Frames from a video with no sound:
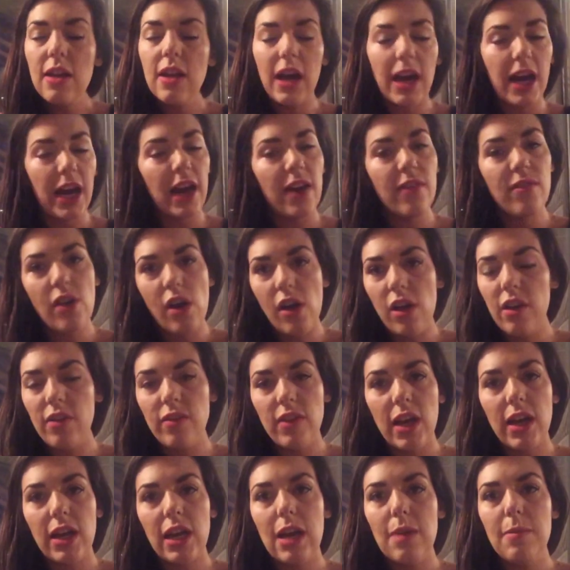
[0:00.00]
I have all of
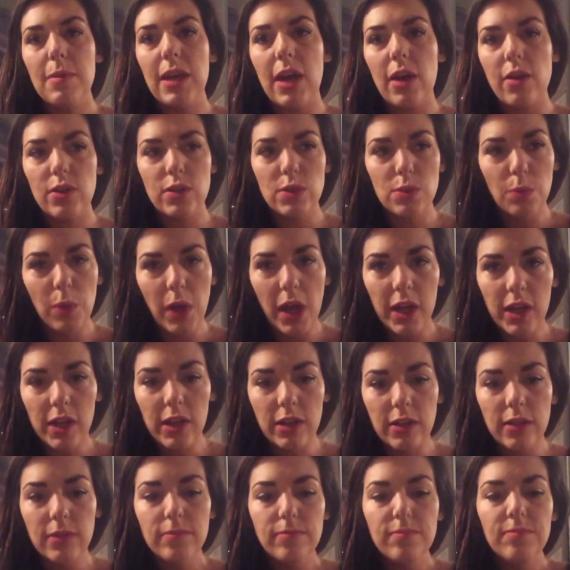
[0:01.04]
that coming out as
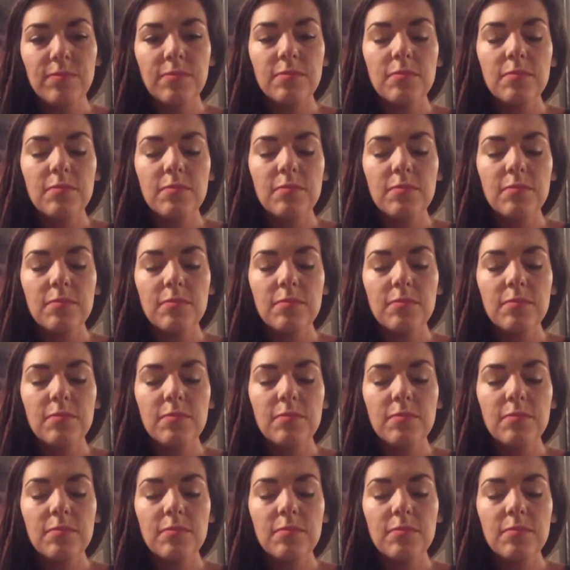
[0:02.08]
well.